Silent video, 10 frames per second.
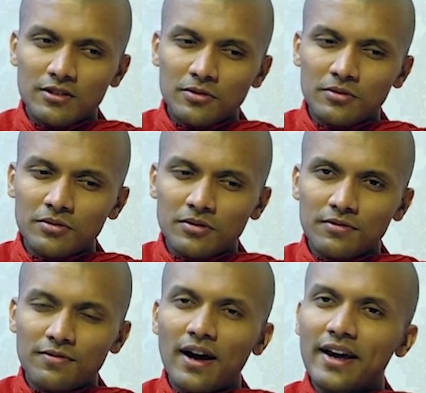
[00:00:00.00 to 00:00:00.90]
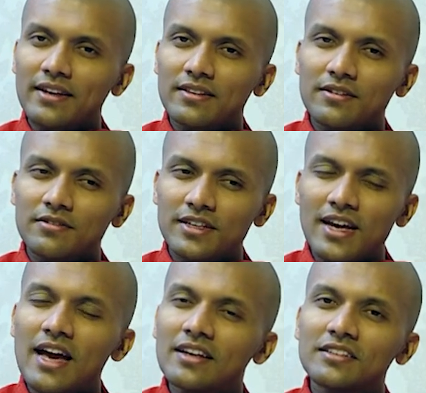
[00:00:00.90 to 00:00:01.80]
to find the
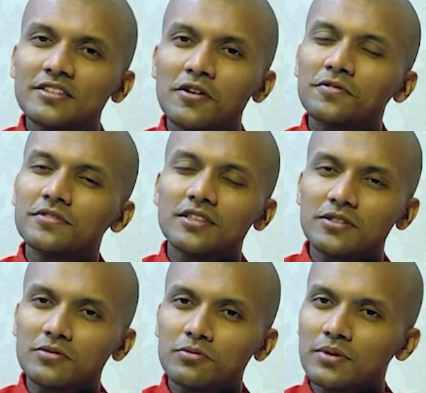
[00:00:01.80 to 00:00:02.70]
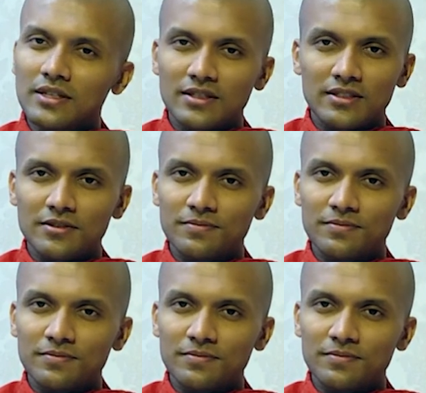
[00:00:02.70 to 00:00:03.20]
reality of this world.